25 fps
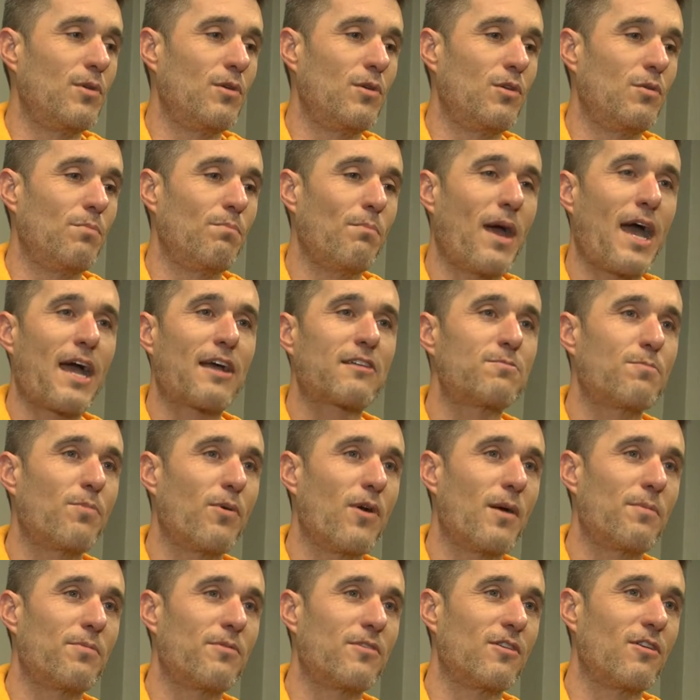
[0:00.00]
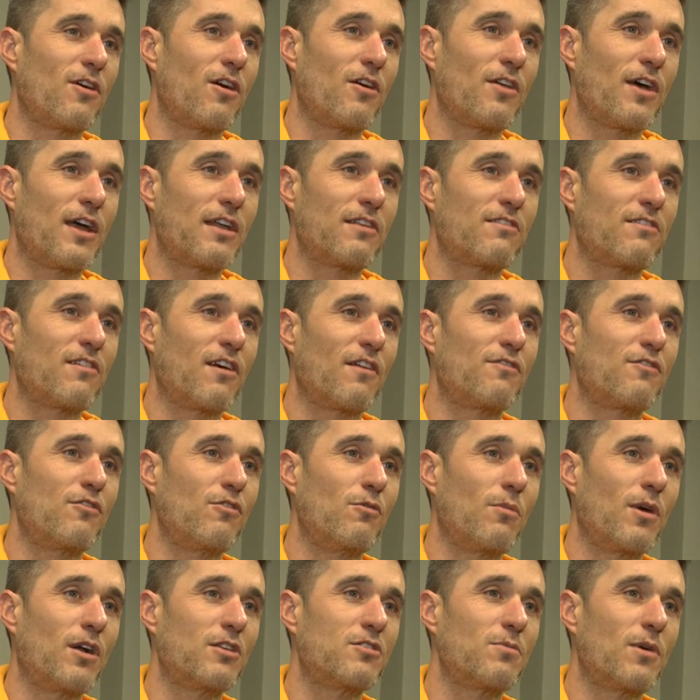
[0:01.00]
max preps and all that stuff
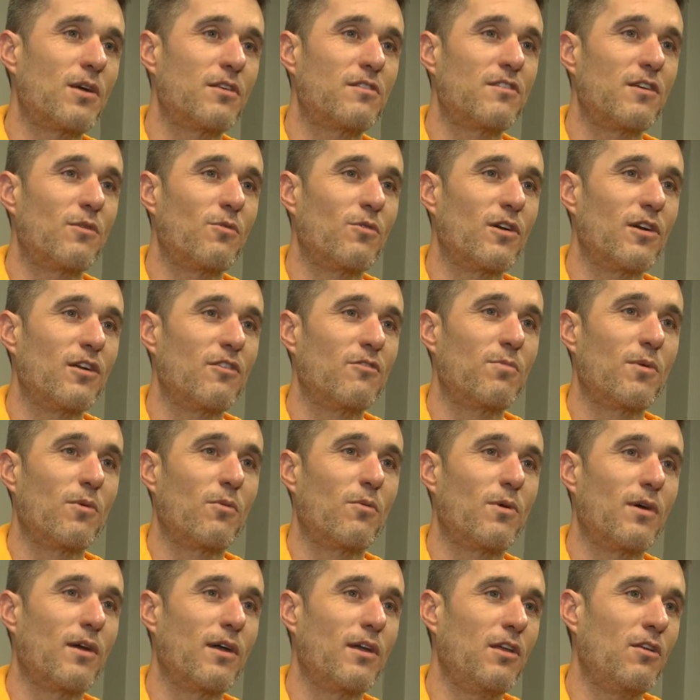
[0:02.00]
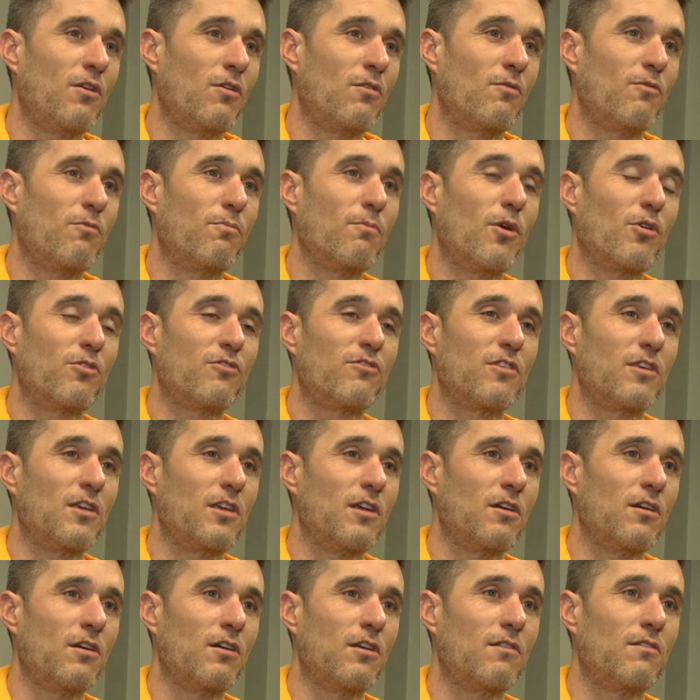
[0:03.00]
too much about seeing where he is. But, most of the
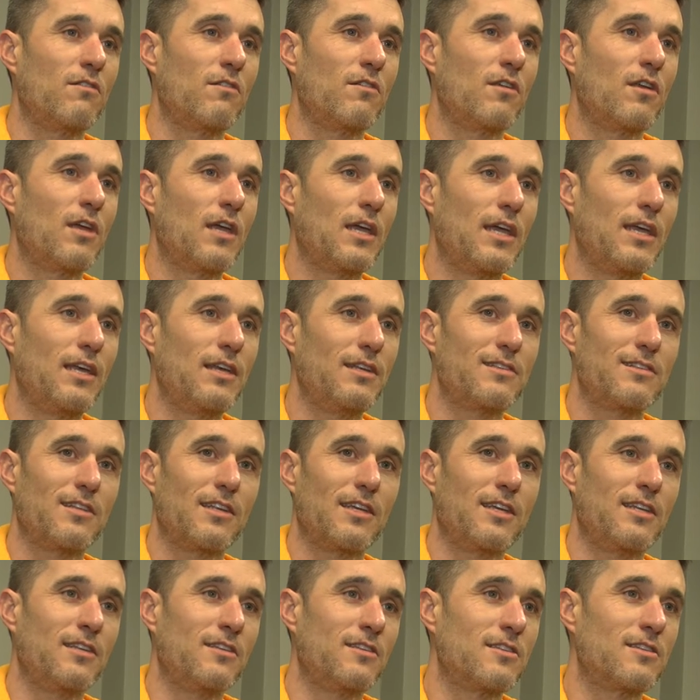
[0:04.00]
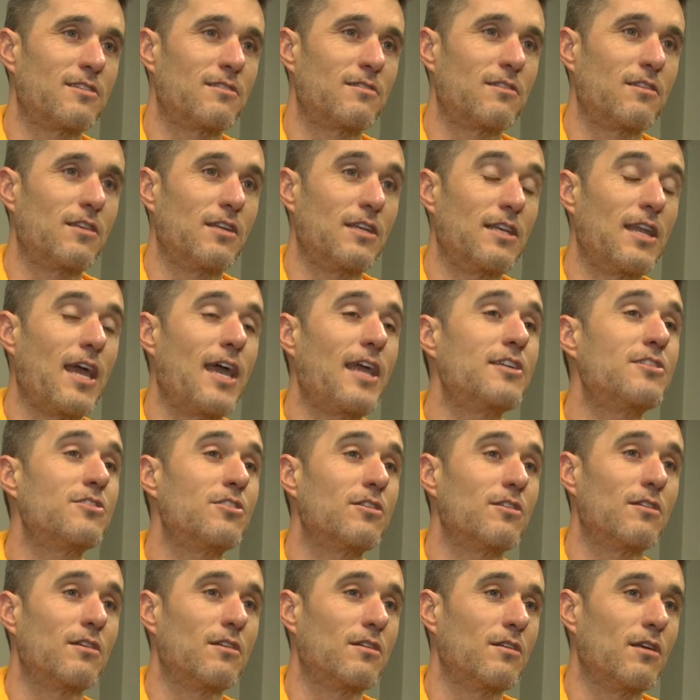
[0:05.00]
year he's leading the
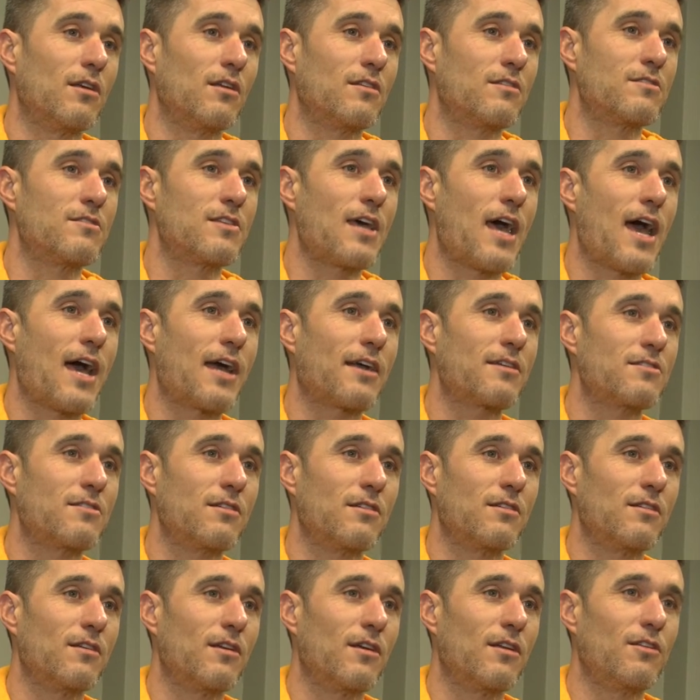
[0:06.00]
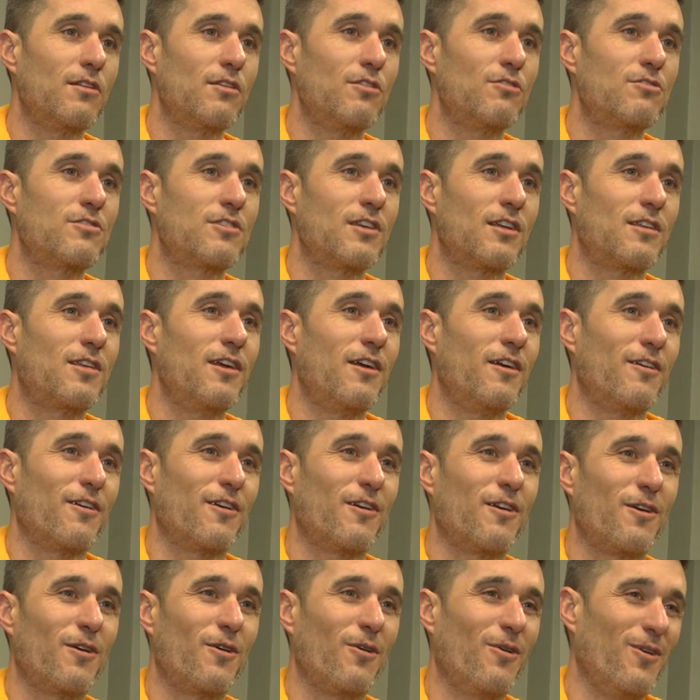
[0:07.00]
nation in sacks. And, sure. And you sit there
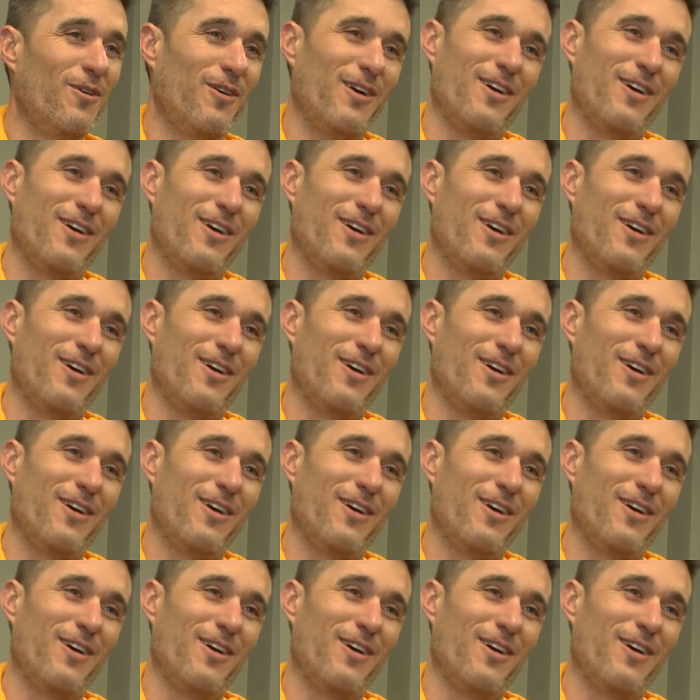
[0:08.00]
and go,